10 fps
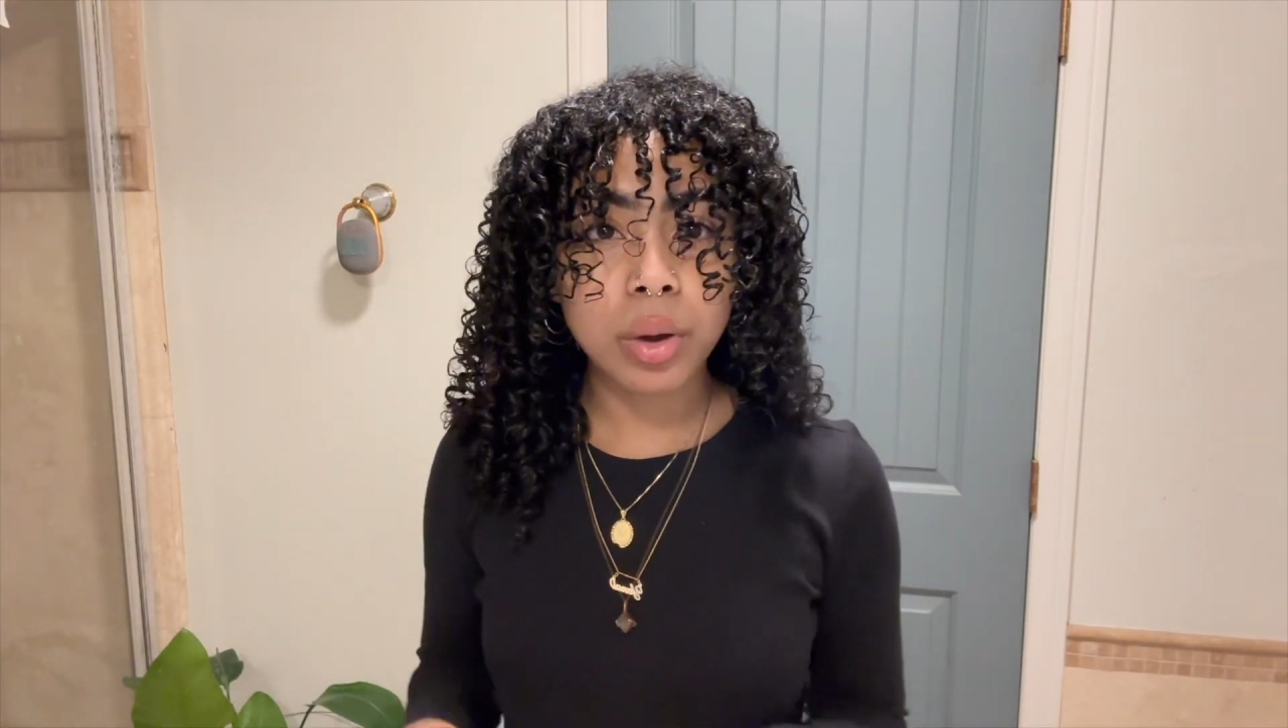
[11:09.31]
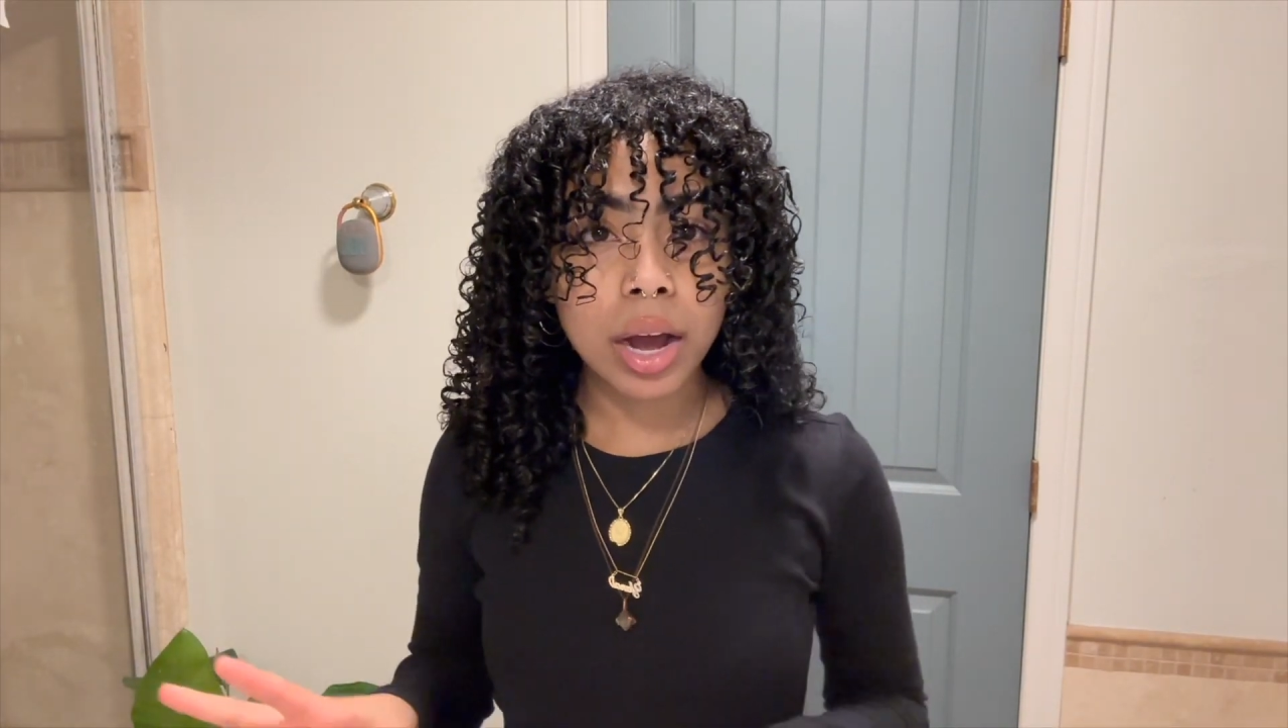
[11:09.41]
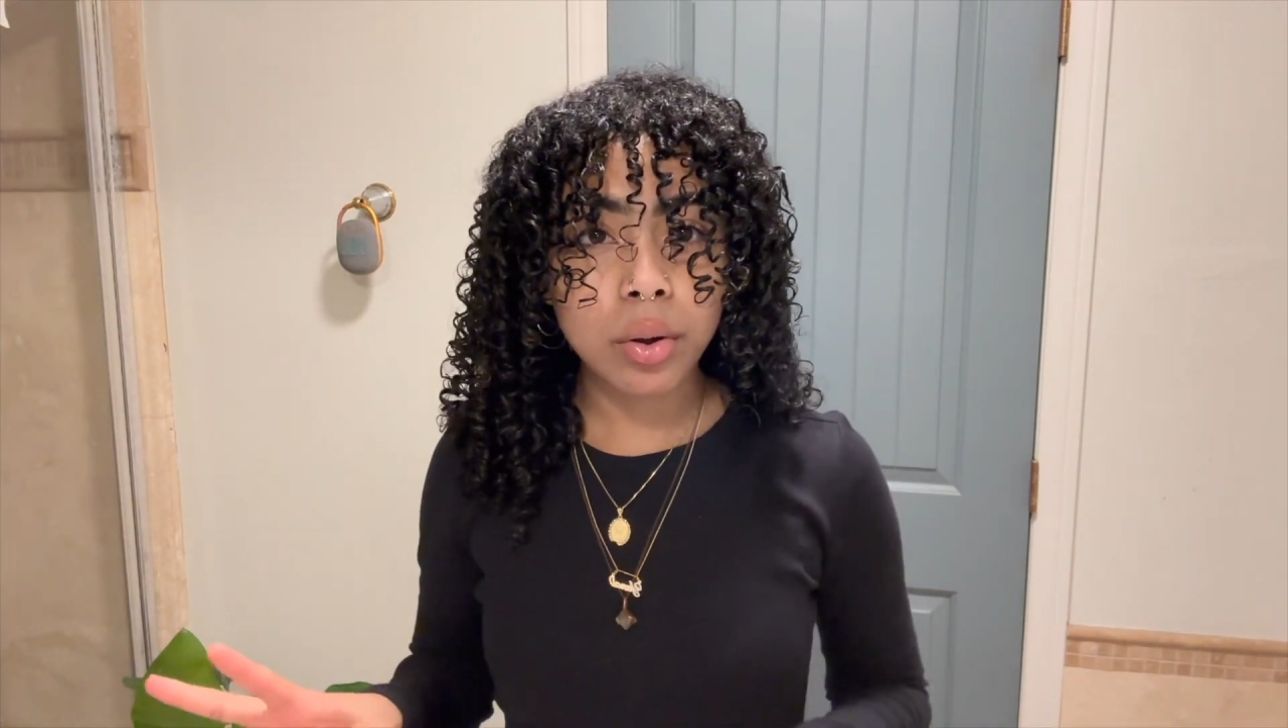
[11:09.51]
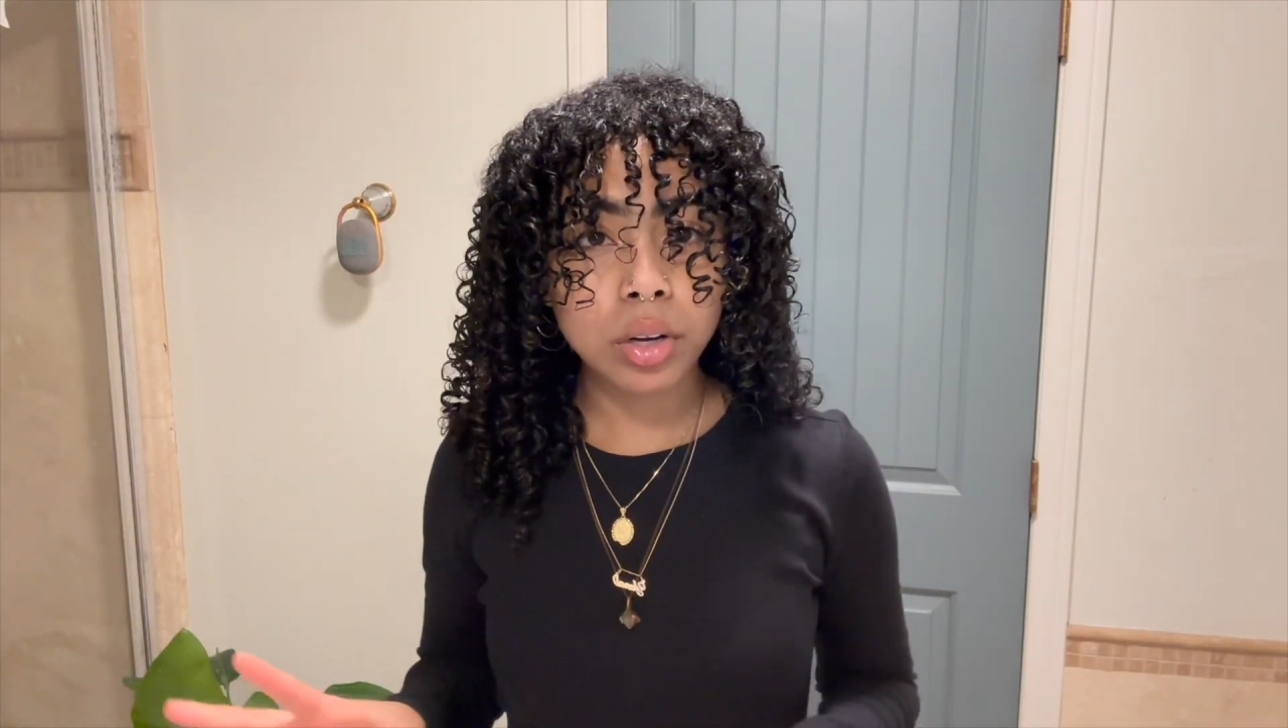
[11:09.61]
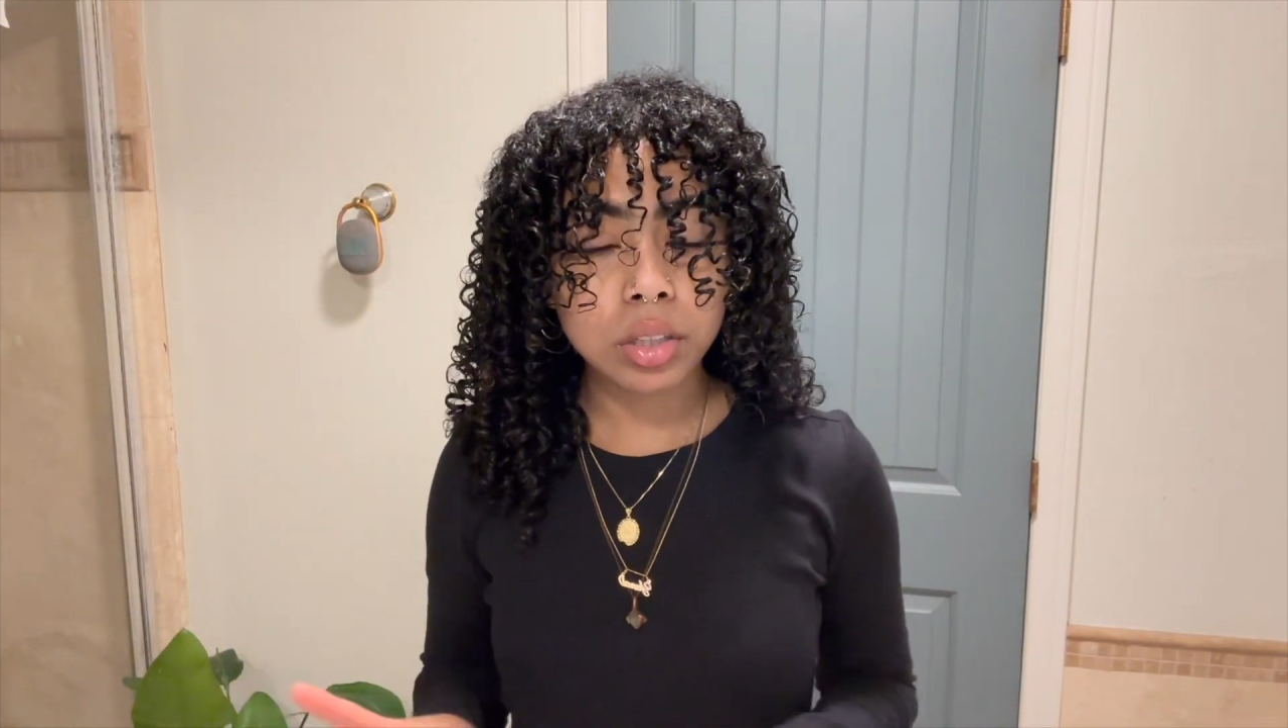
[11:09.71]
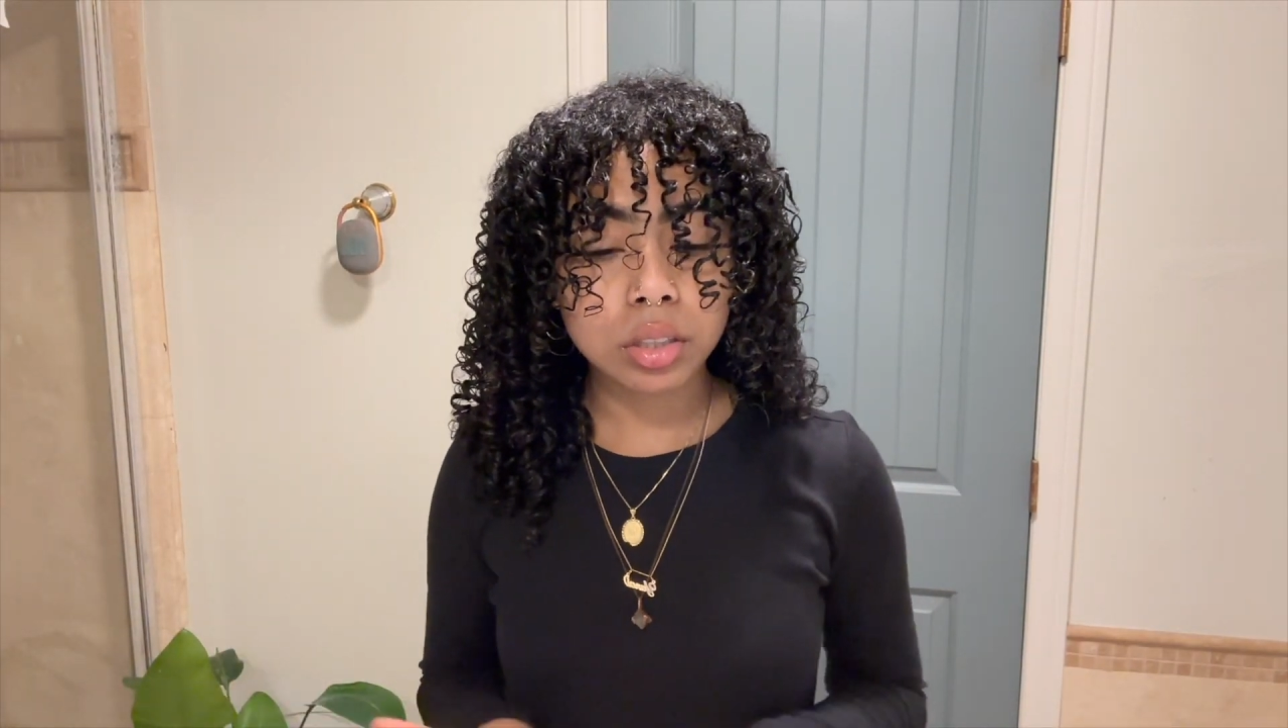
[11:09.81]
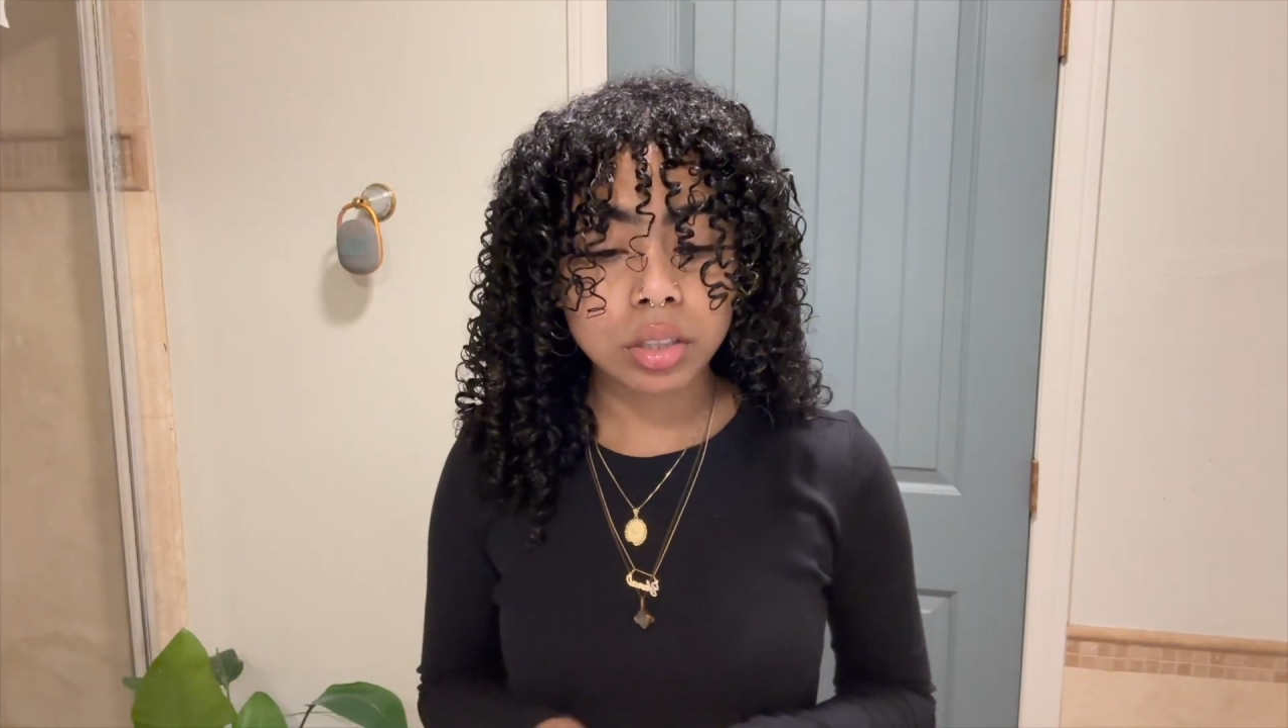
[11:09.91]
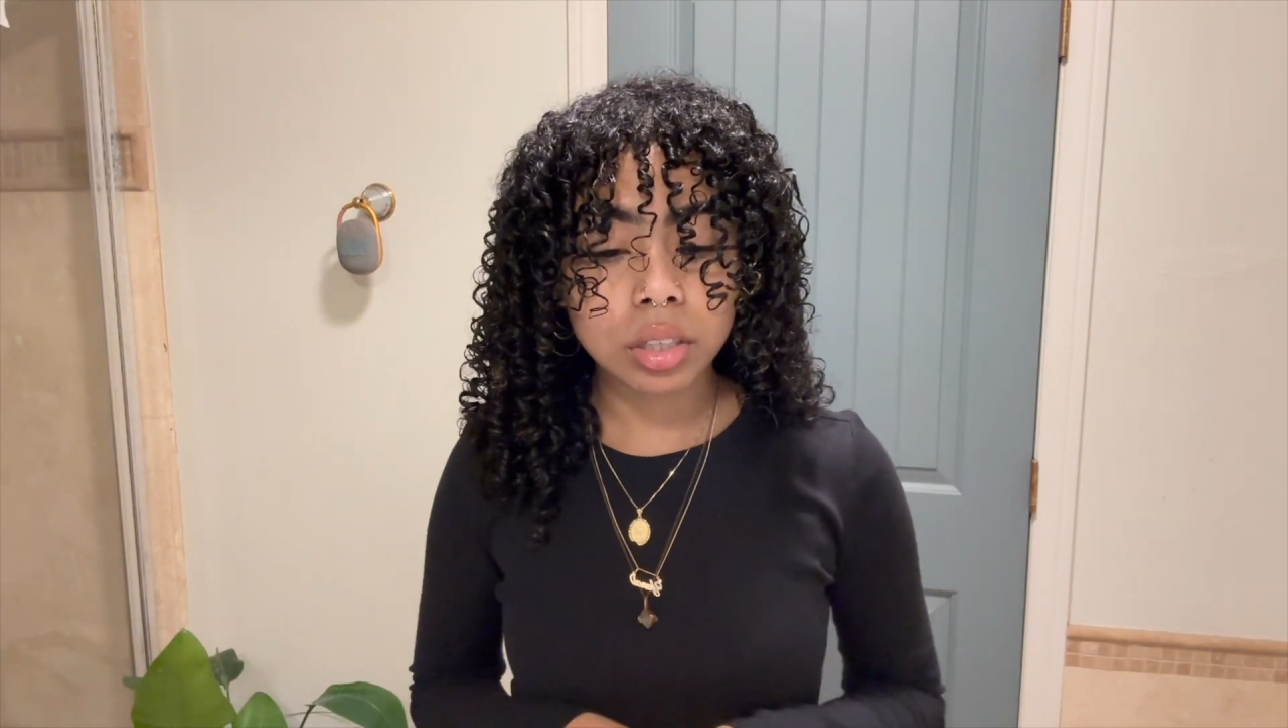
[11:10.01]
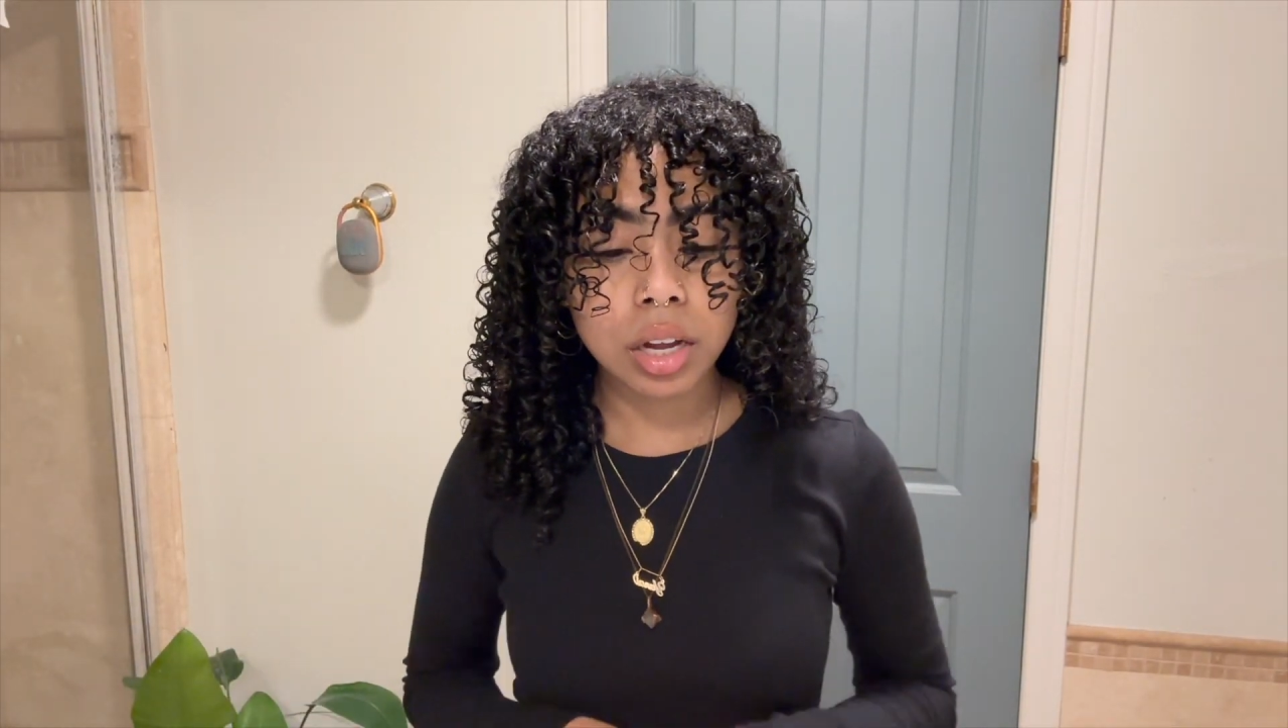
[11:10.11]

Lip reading: hours.